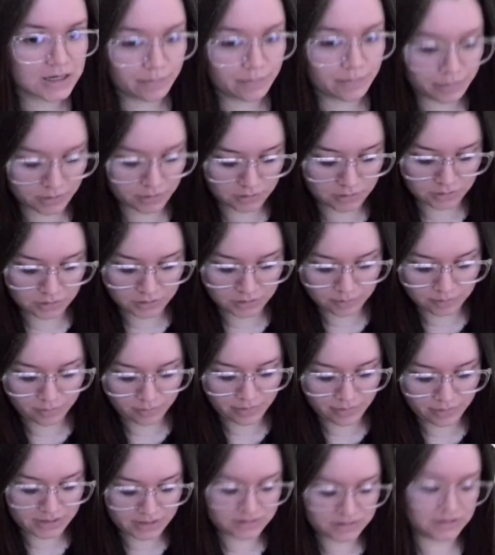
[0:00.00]
has happened
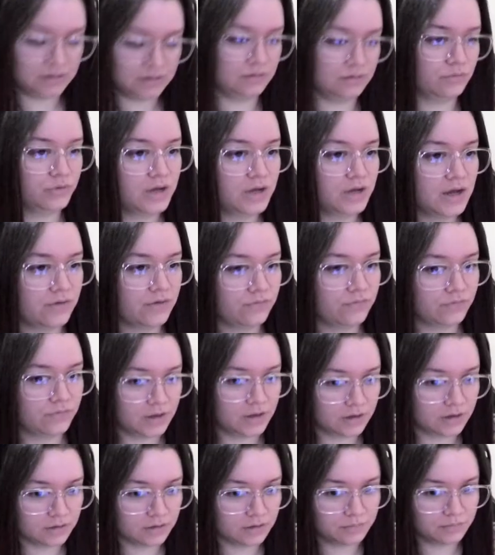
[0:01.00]
in the past that we
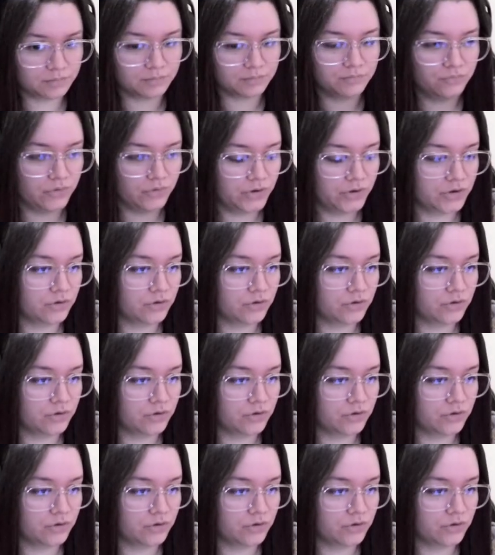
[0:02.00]
have like